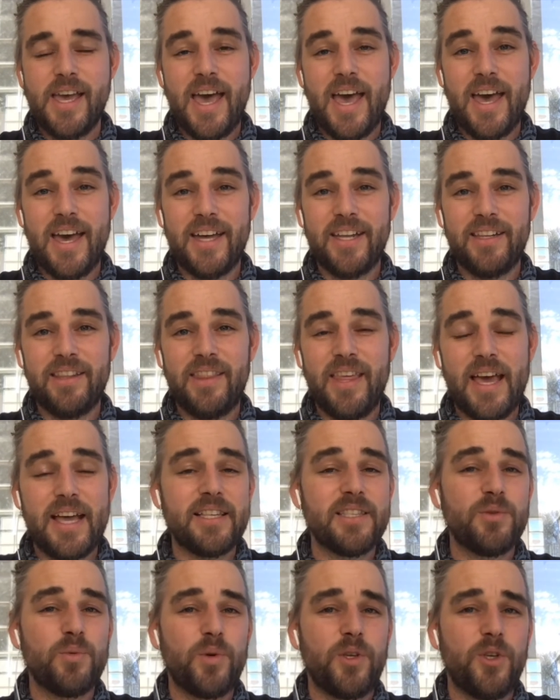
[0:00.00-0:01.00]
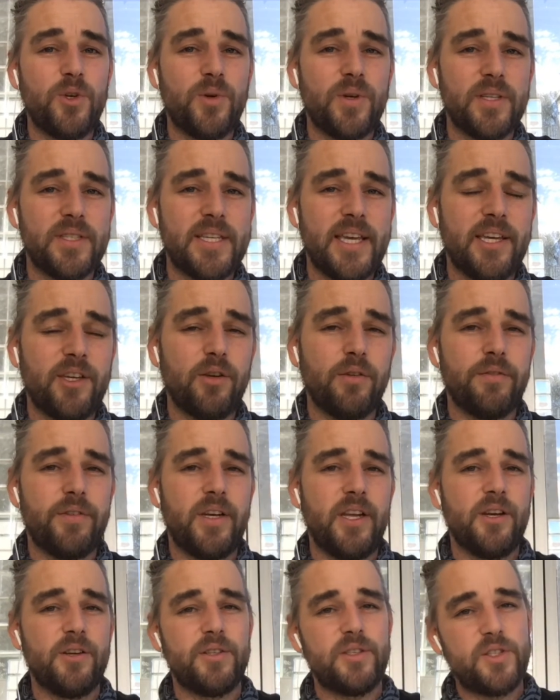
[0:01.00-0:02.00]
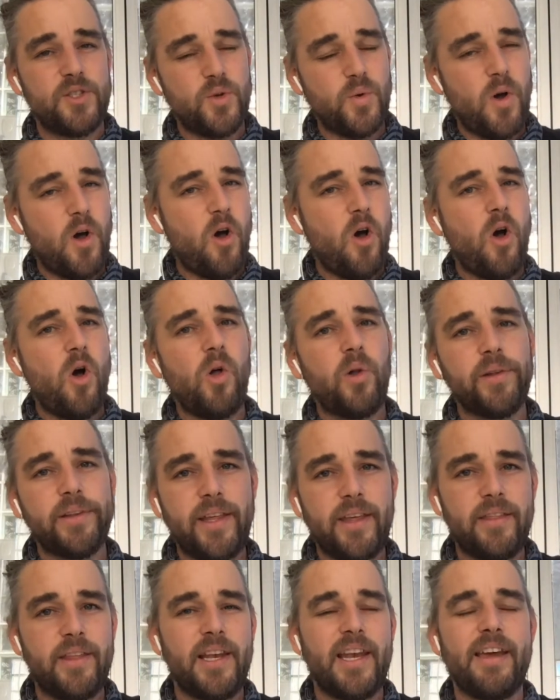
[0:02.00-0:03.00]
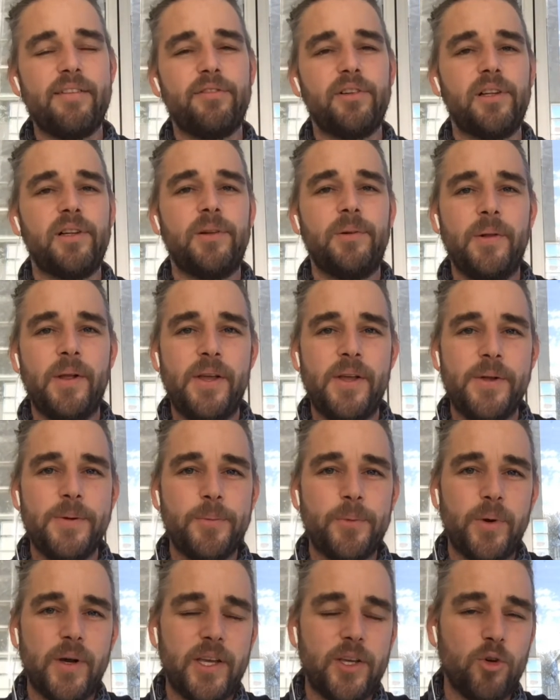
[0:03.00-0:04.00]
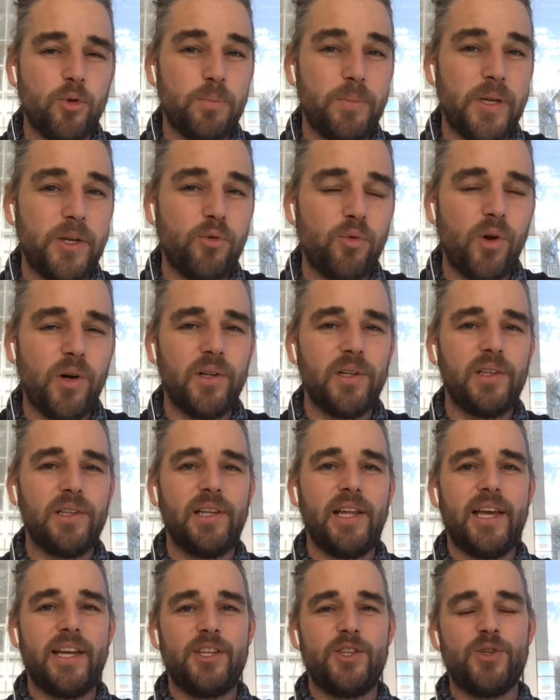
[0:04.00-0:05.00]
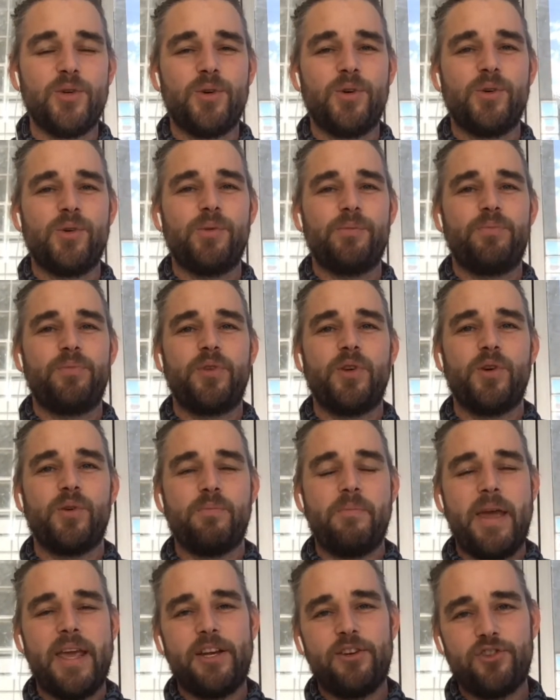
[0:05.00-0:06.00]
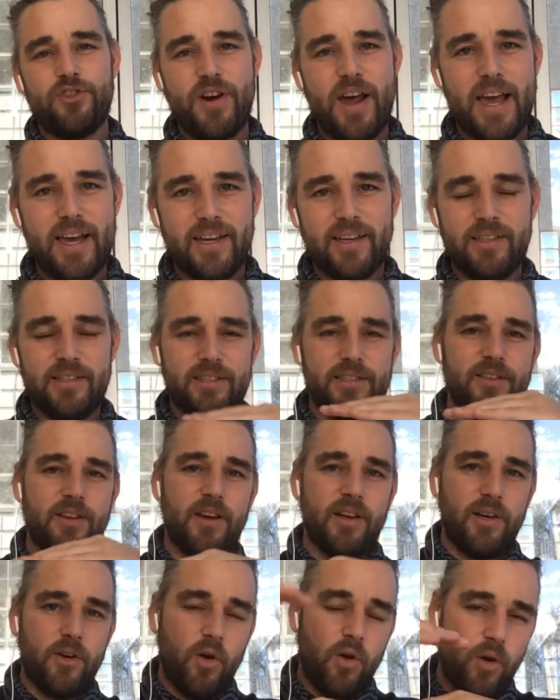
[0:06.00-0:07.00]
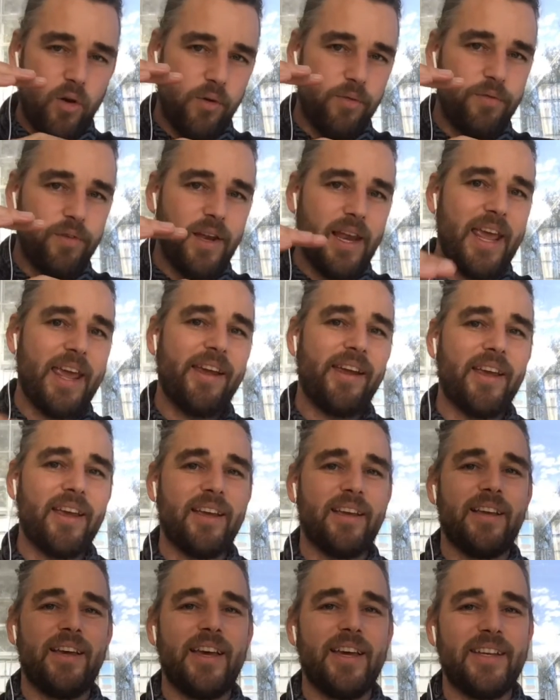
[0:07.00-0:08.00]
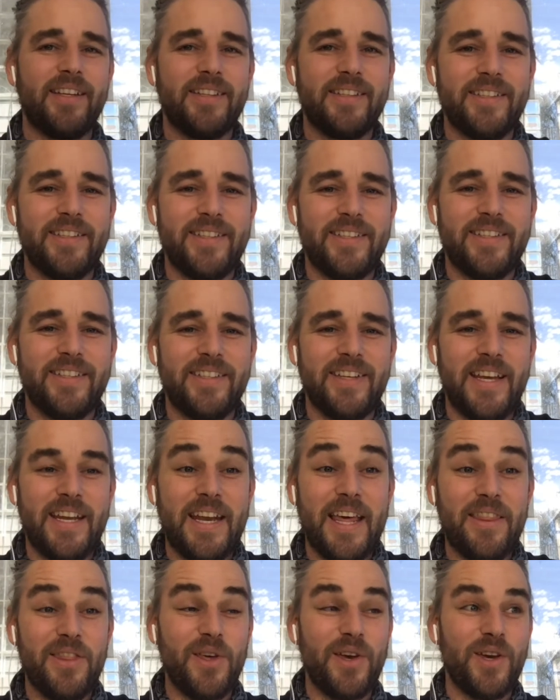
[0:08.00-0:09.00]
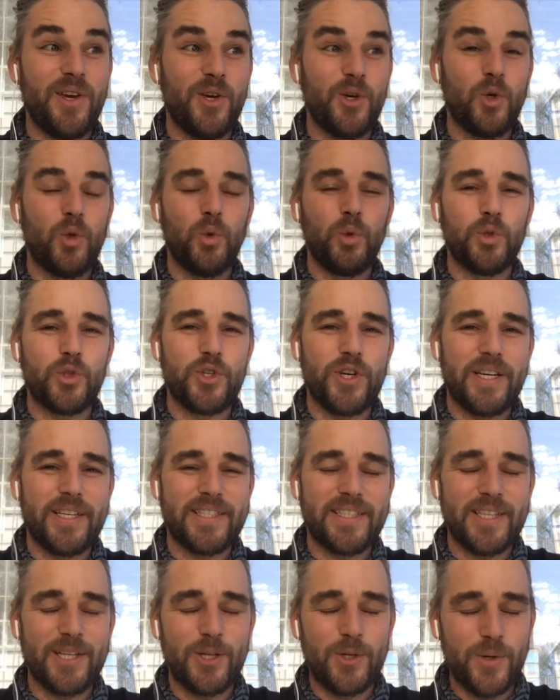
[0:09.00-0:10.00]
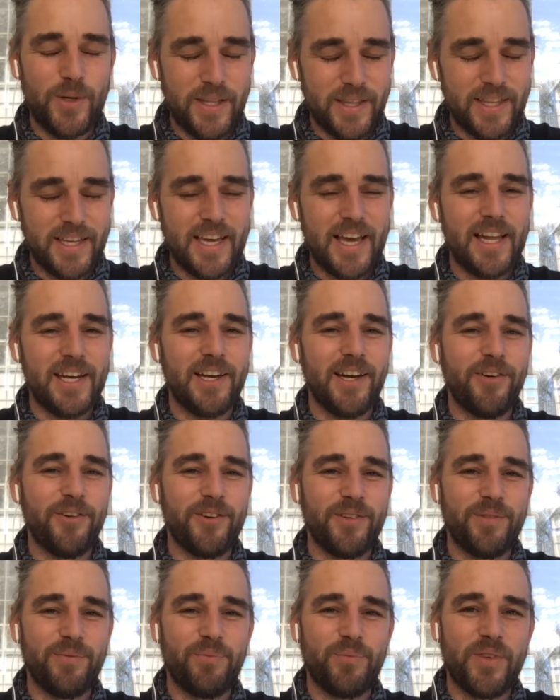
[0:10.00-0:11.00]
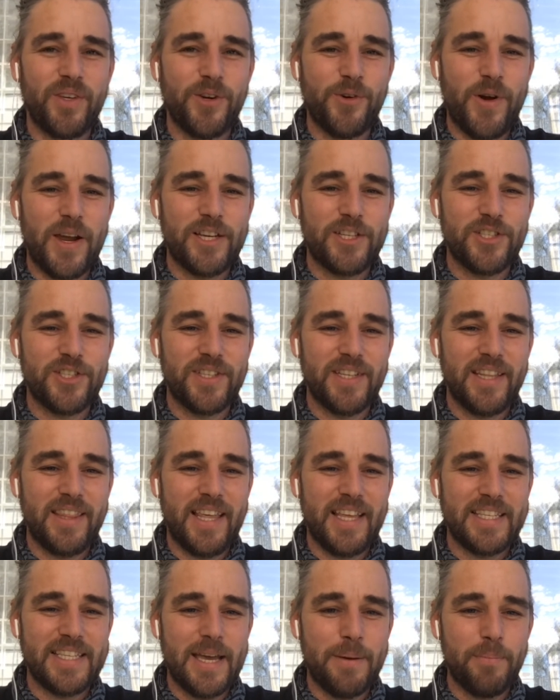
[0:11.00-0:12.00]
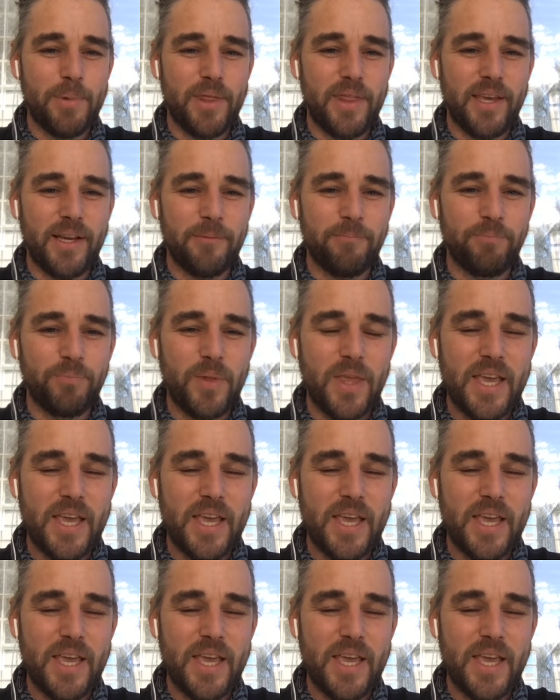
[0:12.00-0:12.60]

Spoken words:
And that's where you can take your videos to a whole nother level, where your B-roll and your main track can start overlaying and other cool tricks, including the color correction and that type of thing.